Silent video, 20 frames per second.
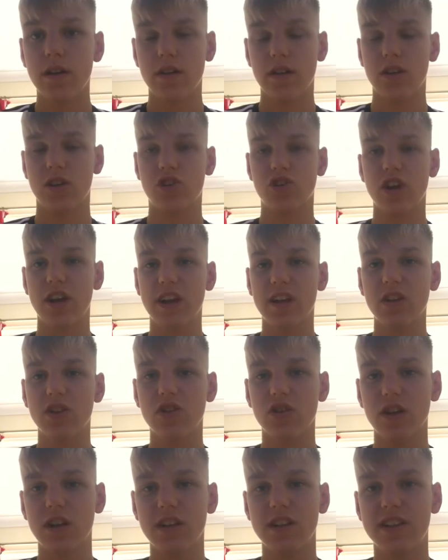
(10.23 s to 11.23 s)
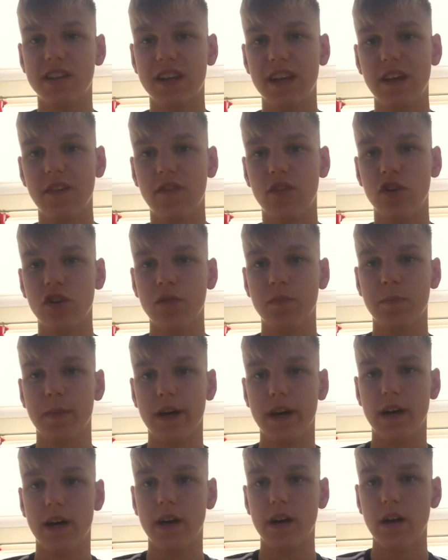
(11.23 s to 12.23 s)
The striker joined Steve
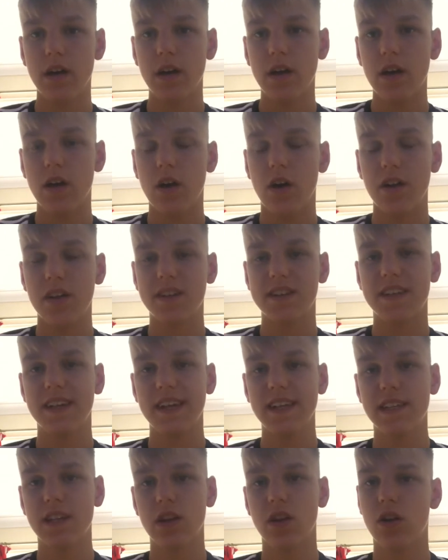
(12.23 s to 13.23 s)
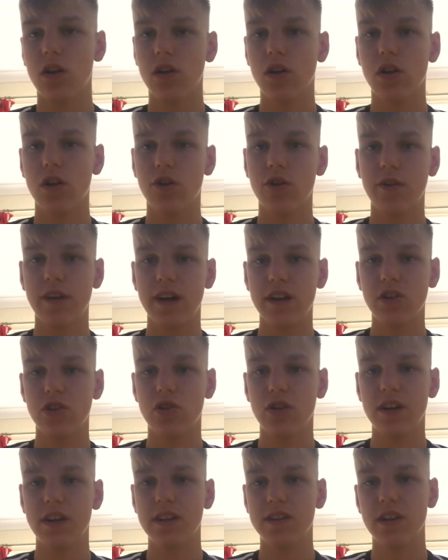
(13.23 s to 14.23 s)
Cooper on a season-long loan and
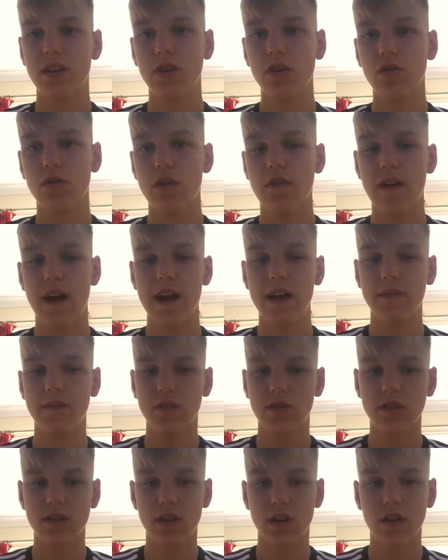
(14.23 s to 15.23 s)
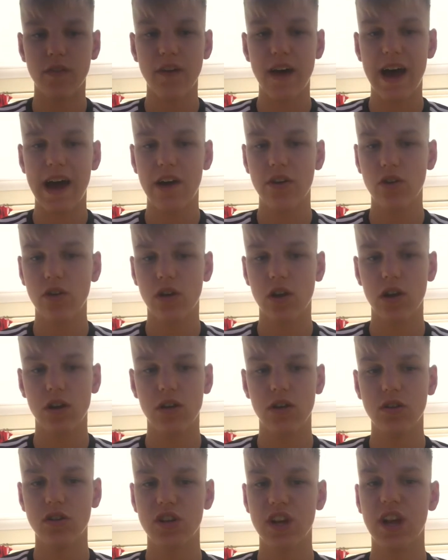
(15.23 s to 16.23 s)
joined the new arrivals of Aldo
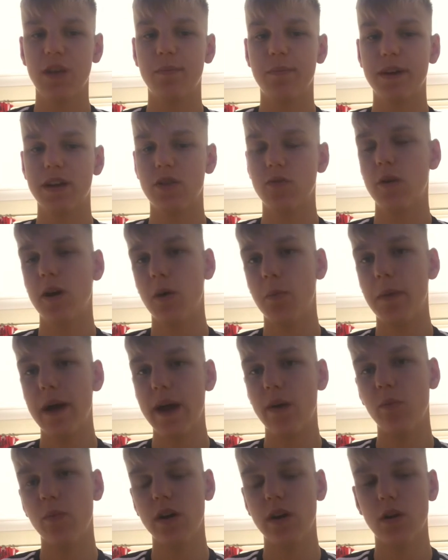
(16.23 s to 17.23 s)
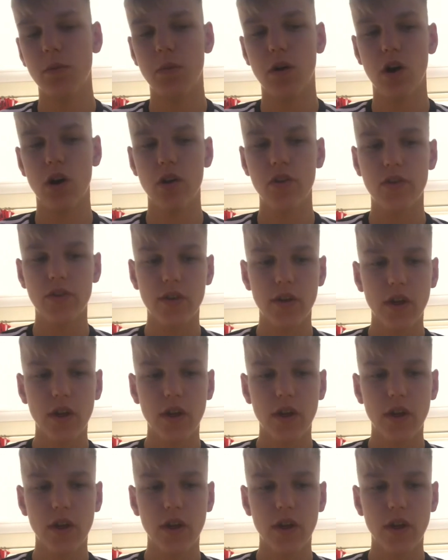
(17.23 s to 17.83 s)
Kalulu, Jake Bidwell, Ben Wilmot,